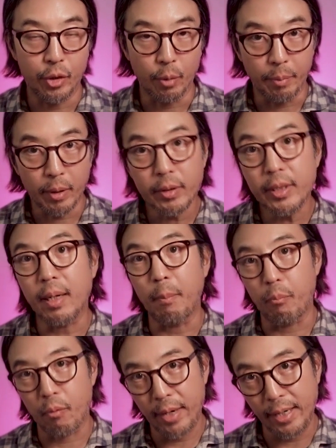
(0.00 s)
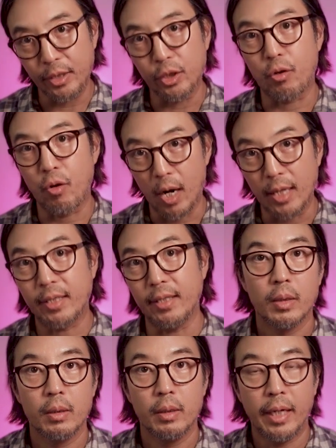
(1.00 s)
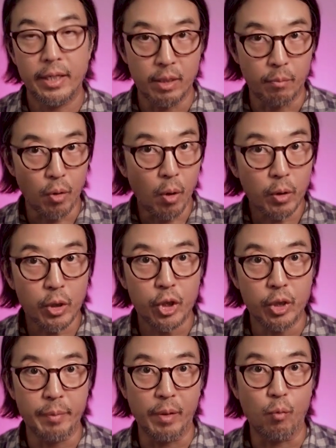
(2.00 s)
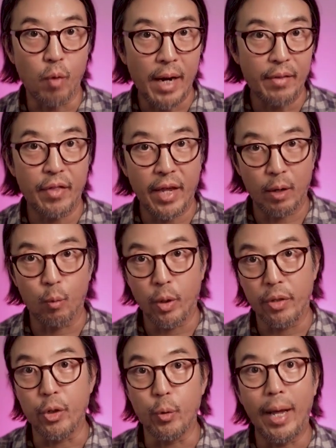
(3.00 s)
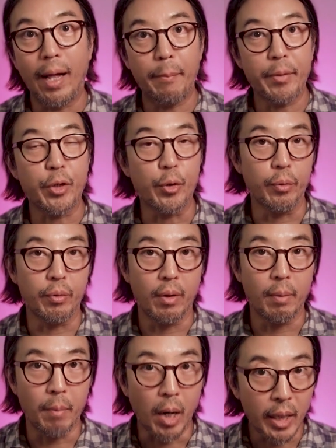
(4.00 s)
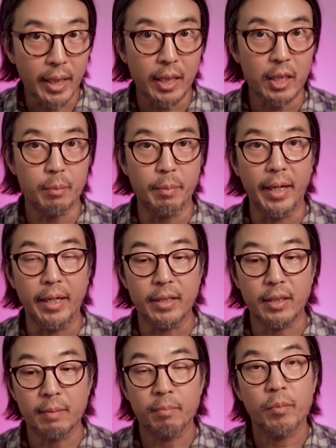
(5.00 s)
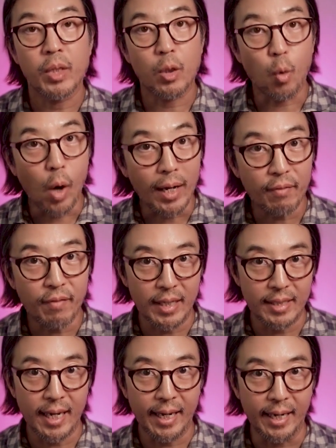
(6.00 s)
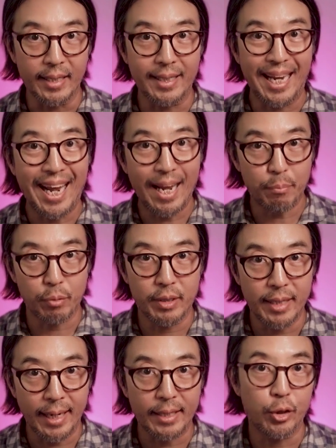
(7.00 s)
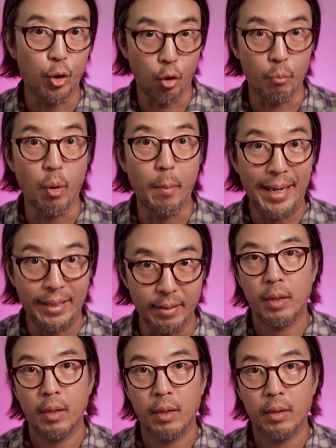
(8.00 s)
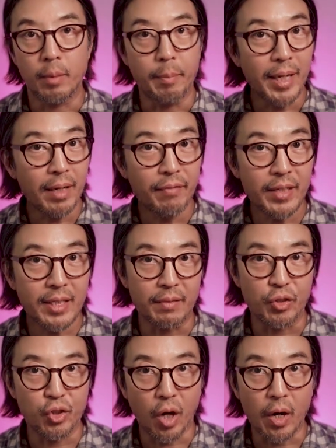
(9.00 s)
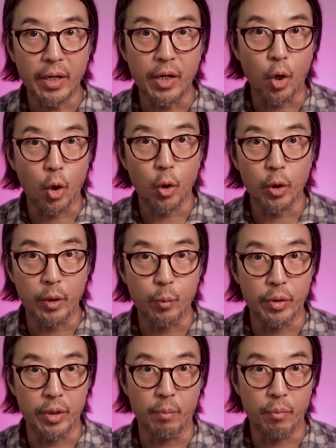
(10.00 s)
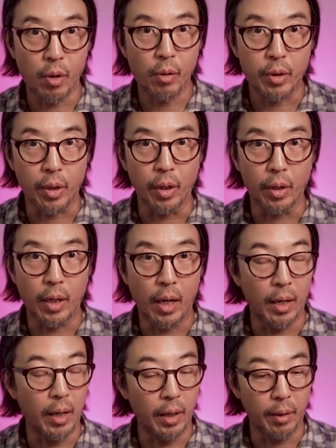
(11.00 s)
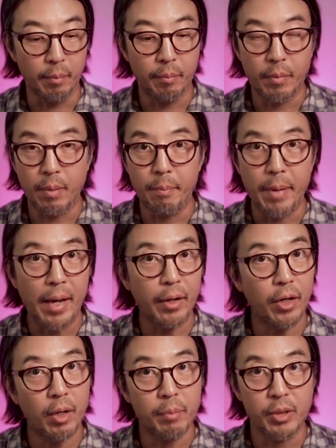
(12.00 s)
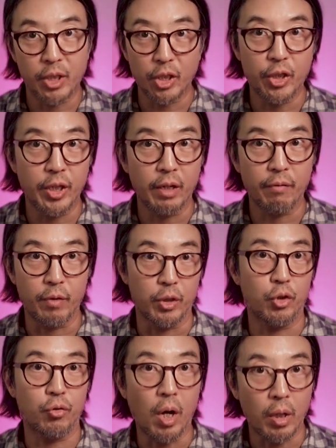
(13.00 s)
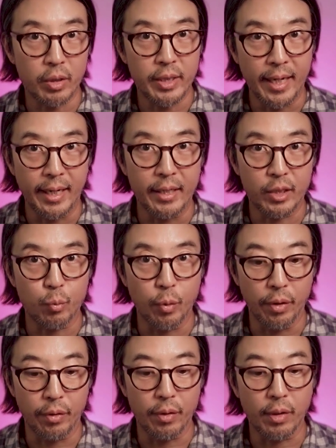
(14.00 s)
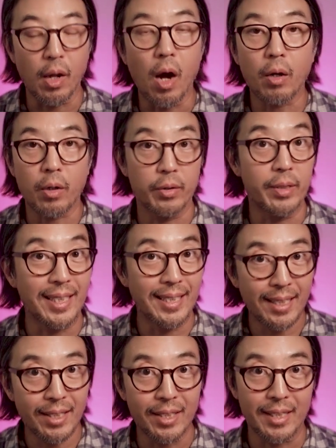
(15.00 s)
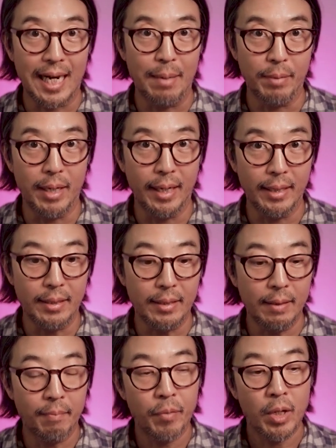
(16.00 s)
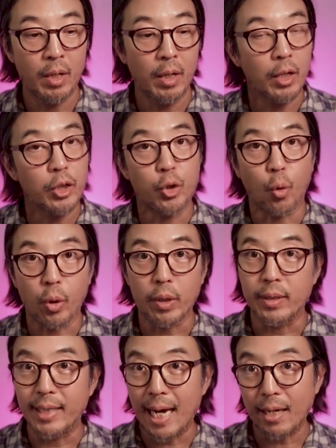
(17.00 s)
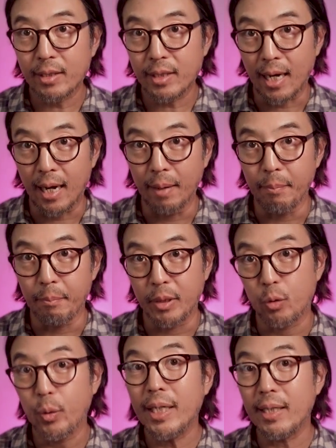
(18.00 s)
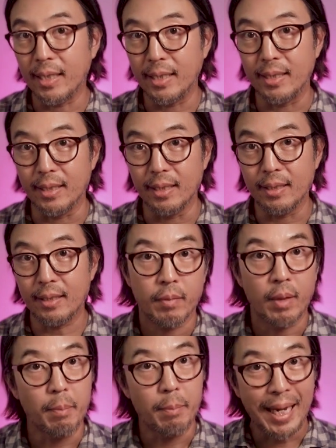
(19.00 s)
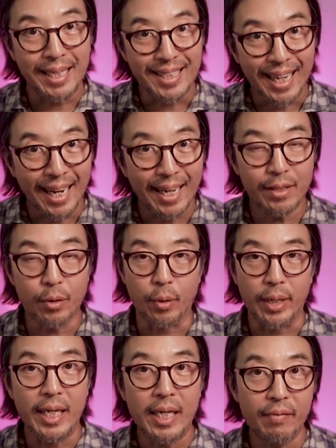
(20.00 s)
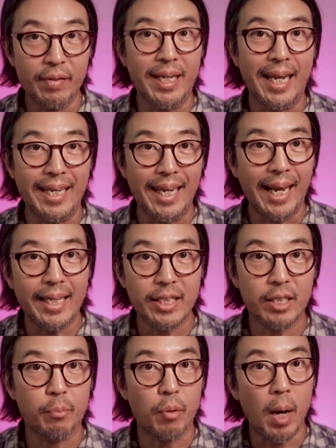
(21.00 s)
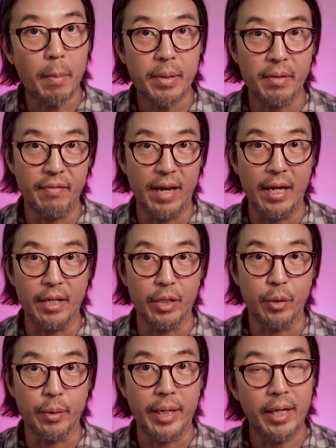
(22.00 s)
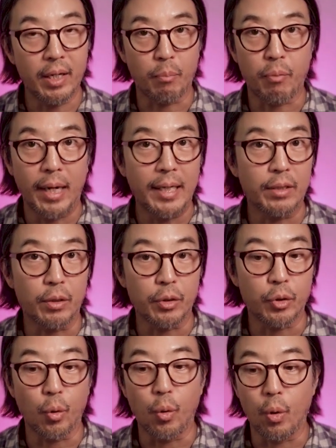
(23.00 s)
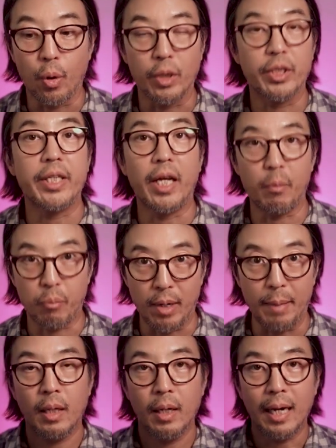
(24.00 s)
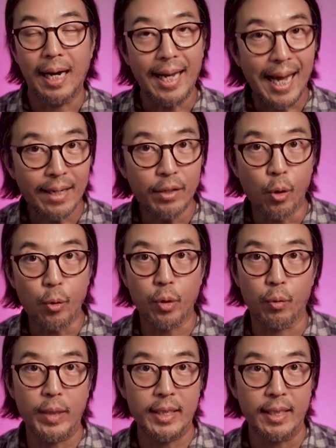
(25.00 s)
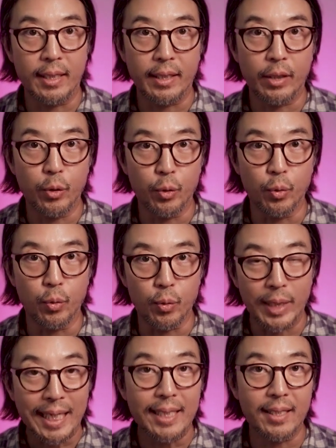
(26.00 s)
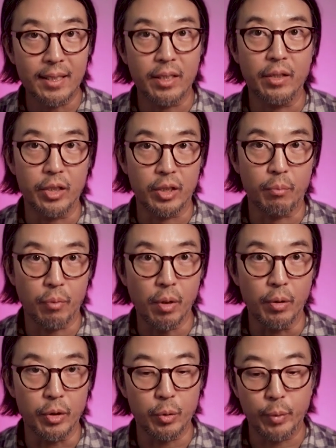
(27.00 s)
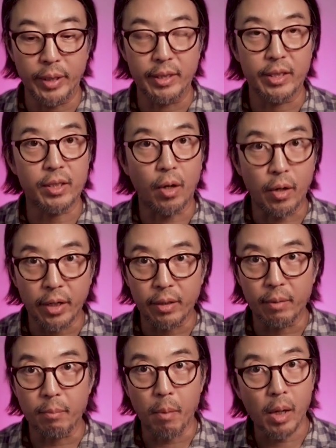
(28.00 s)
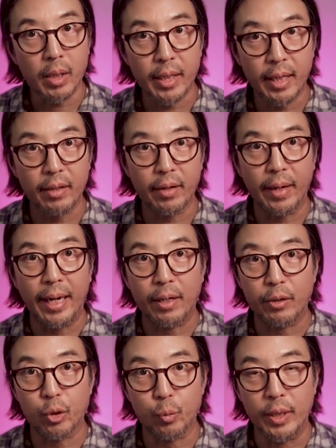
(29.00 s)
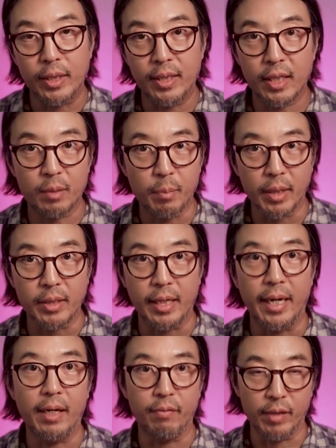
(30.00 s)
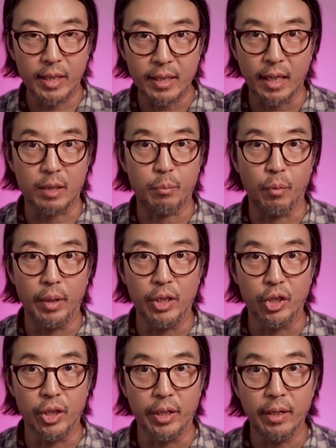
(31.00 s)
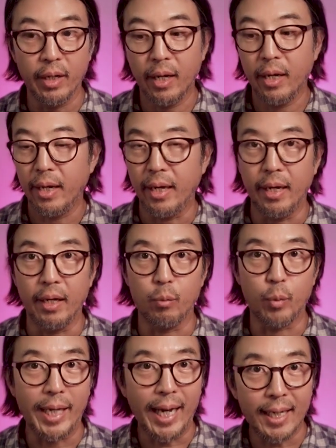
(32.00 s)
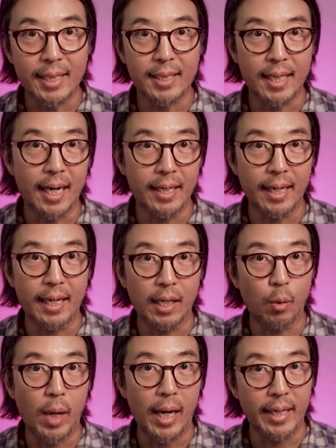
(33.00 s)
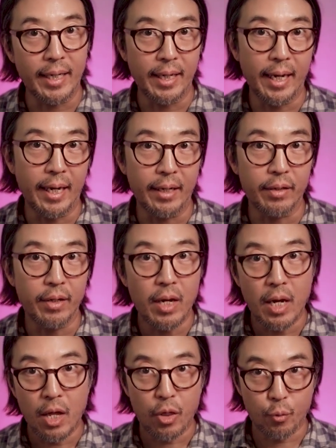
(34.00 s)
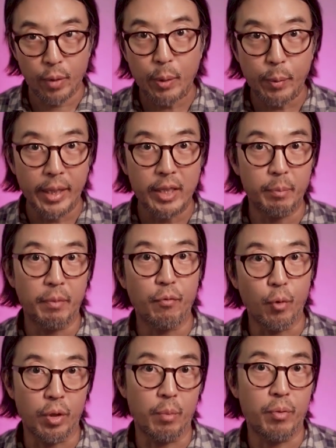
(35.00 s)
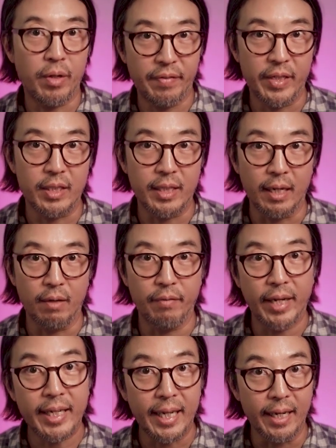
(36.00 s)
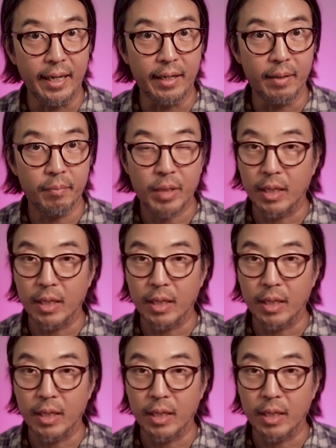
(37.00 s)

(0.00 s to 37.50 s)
You're building a bridge across it, and your broker should be right there with you, helping you market the space, qualify tenants, and protect your momentum. The benefits of starting early with your broker are better positioning for stronger tenants with longer decision timelines, shorter downtime between leases, maintained or even enhanced property value in appraisals or sale prep. I had an owner recently who leaned into this approach. We started marketing their anchor suite 6 months ahead of lease expiration, and we had a signed LOI in hand 3 weeks before the previous tenant vacated.